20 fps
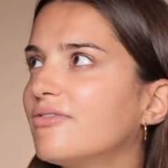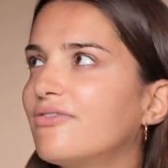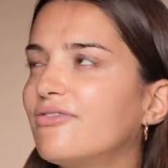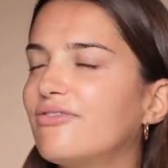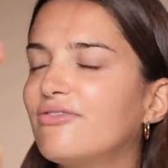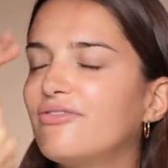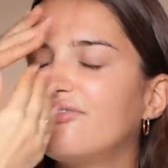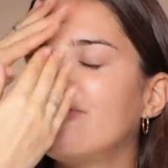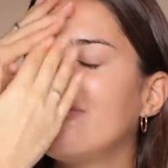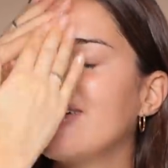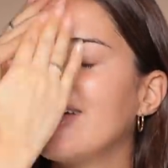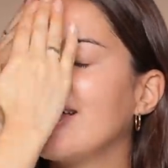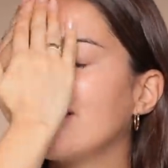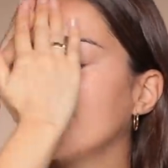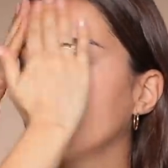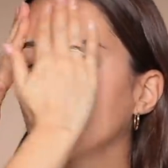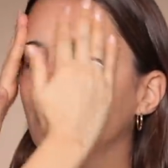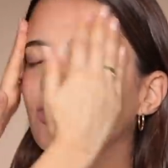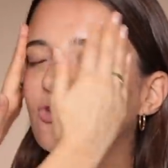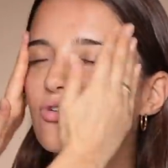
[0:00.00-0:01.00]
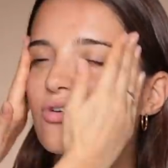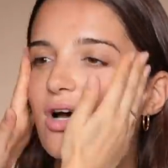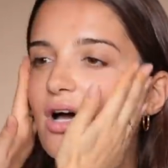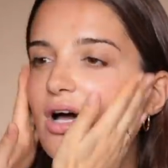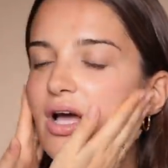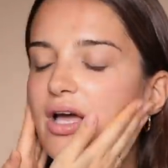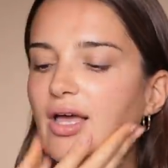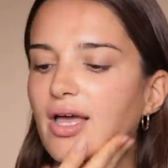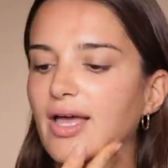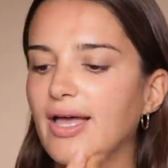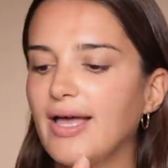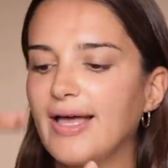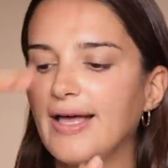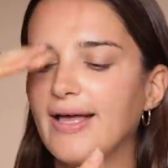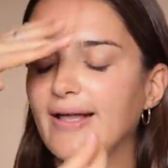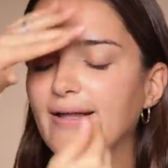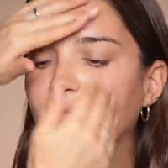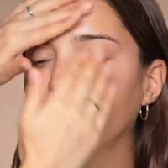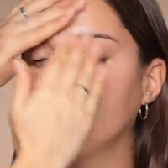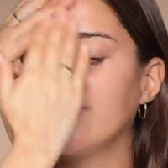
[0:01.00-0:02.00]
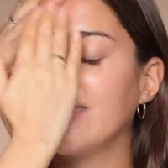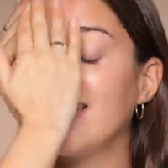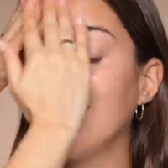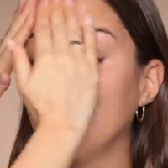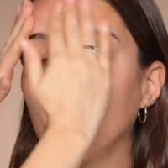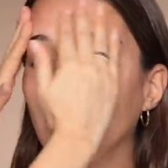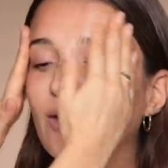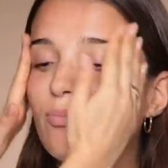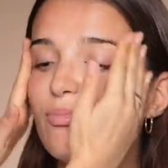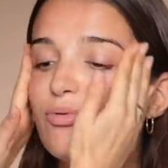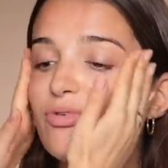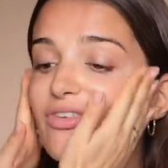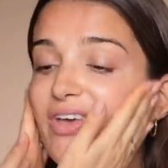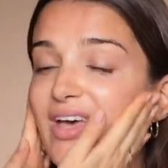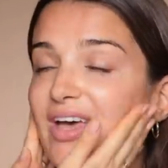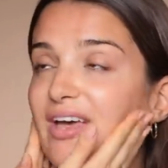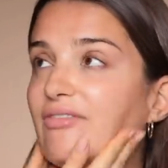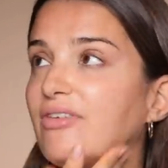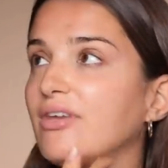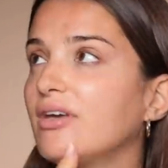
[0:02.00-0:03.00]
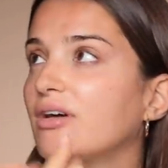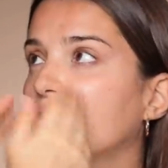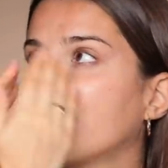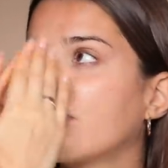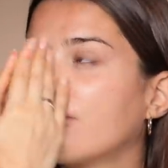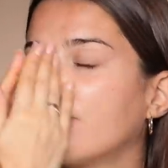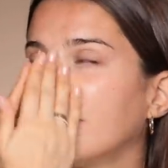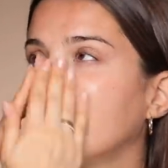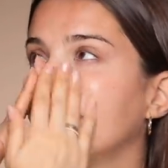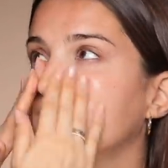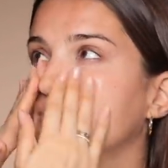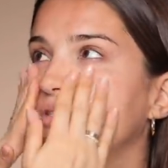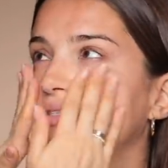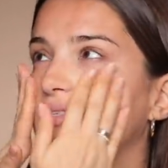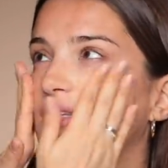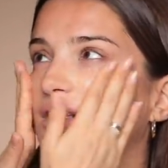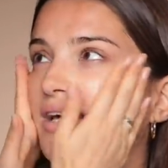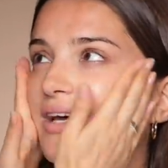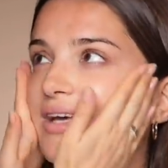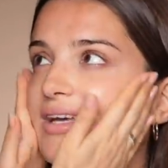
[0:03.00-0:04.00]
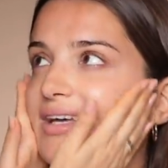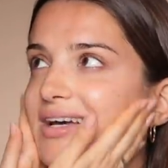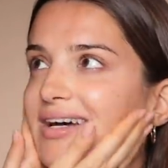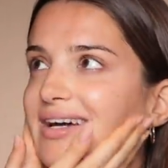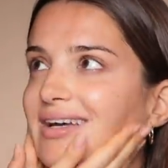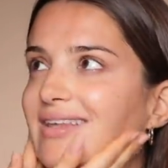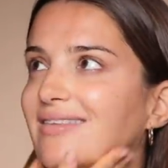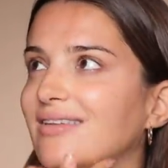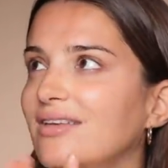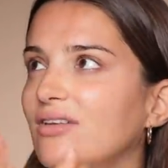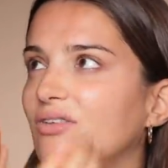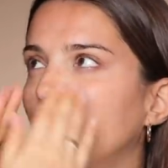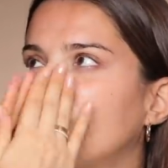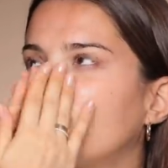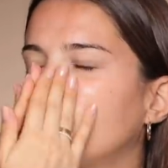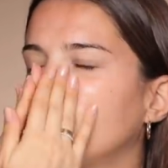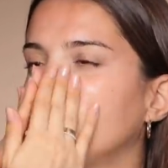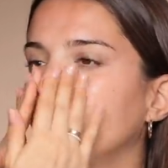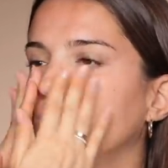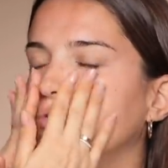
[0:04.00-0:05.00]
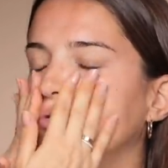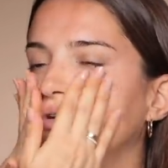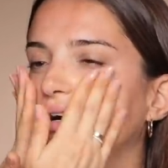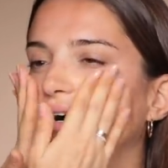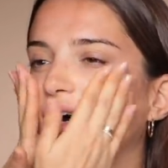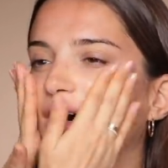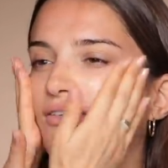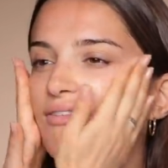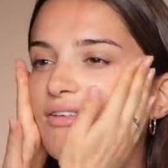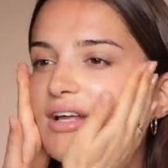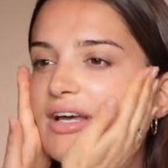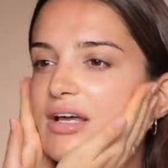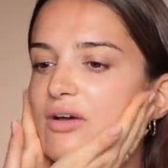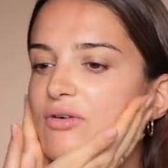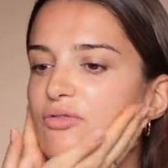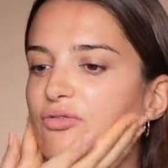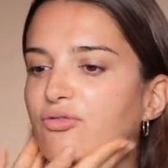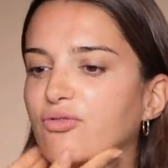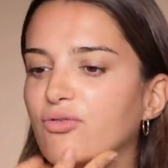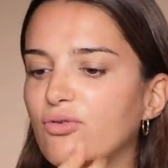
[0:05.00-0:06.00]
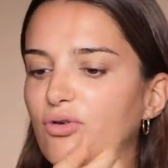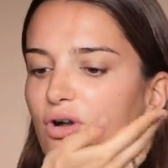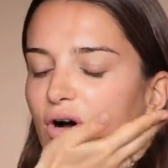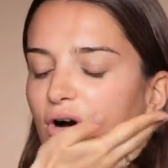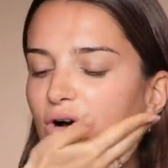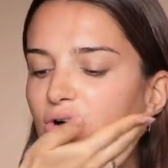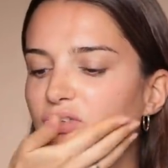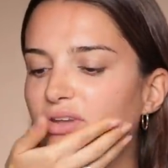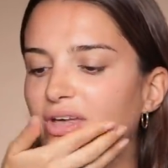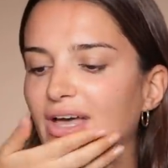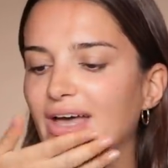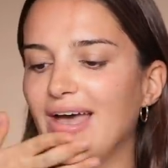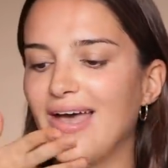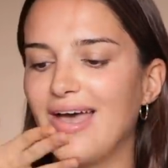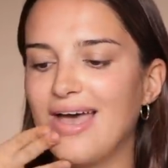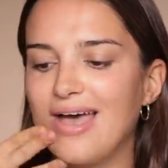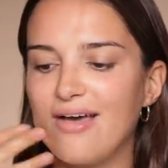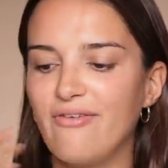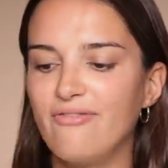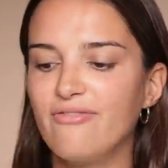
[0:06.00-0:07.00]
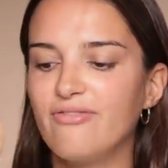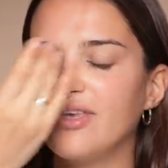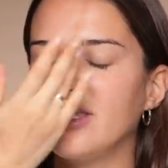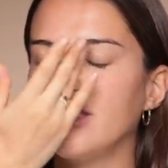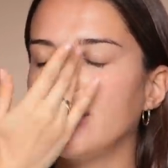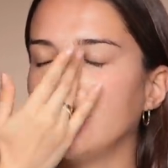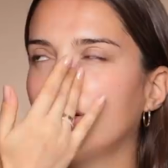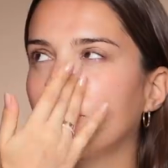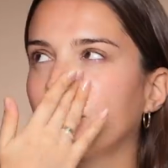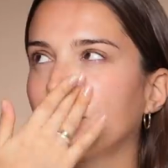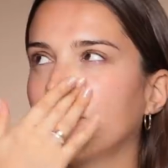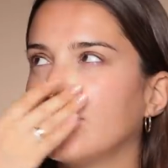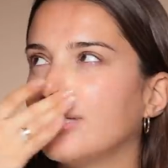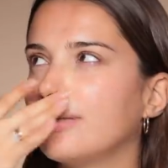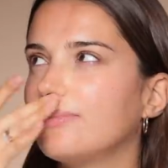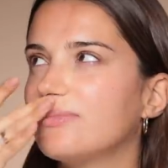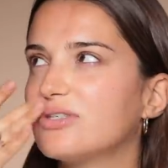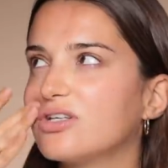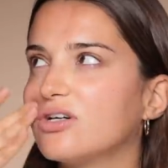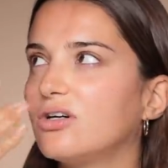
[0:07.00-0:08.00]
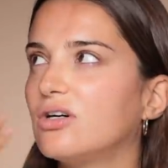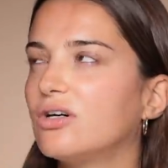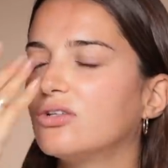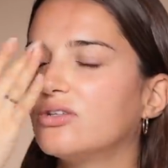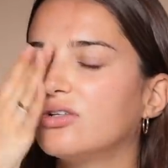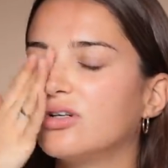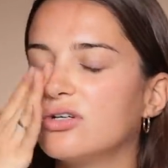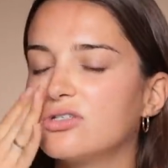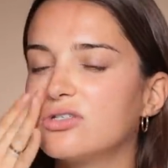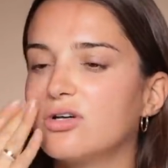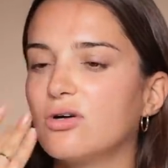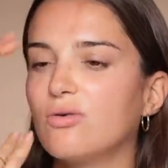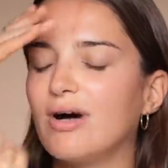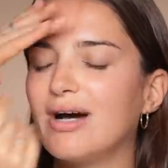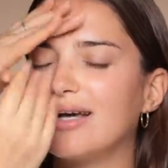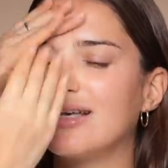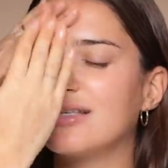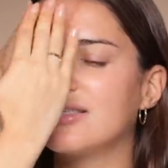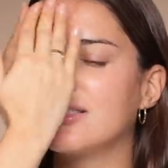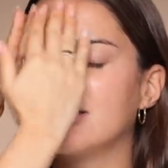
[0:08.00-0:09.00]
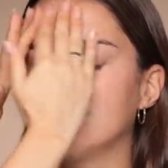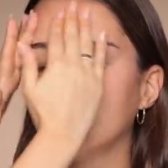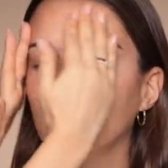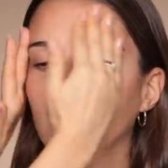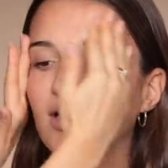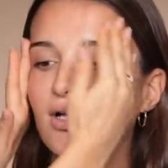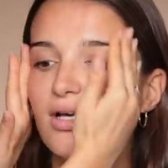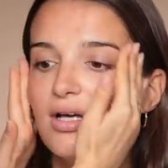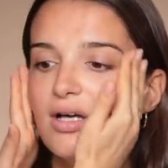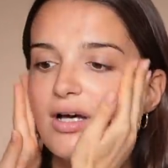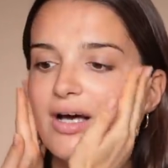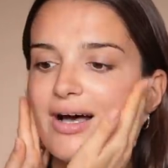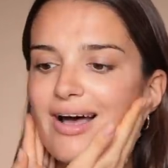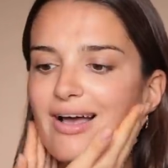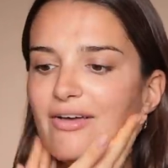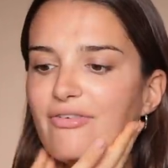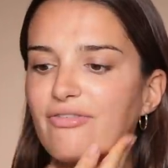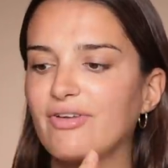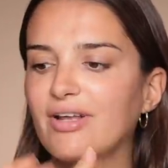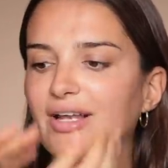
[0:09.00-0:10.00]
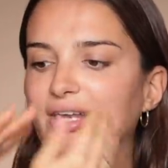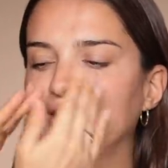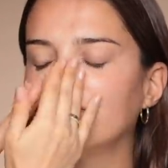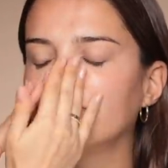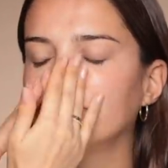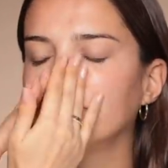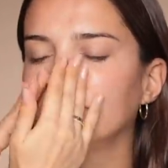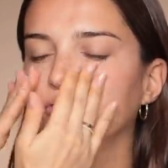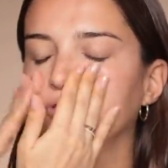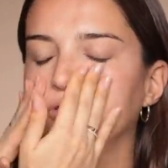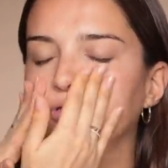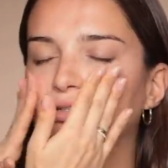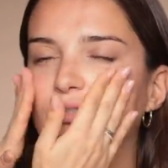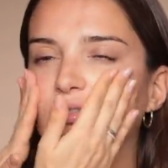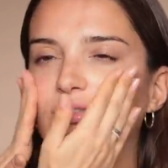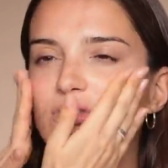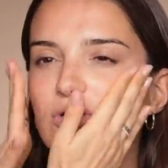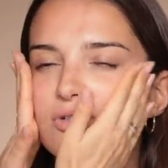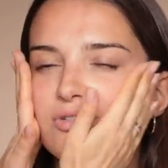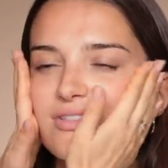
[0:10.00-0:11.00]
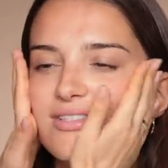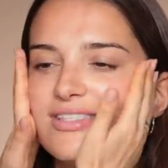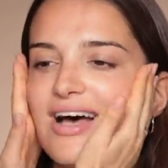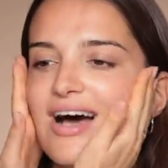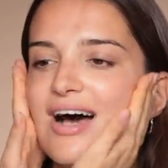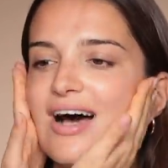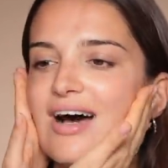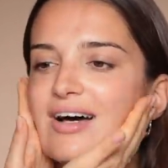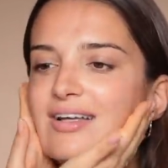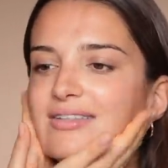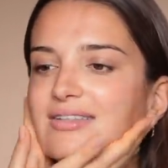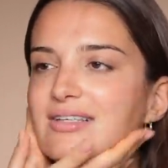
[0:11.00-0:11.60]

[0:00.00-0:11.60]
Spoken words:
very dry. And yeah, I put heavier creams. Like I need to have like full on heavy creams on. Otherwise, I feel like the, you know, Sahara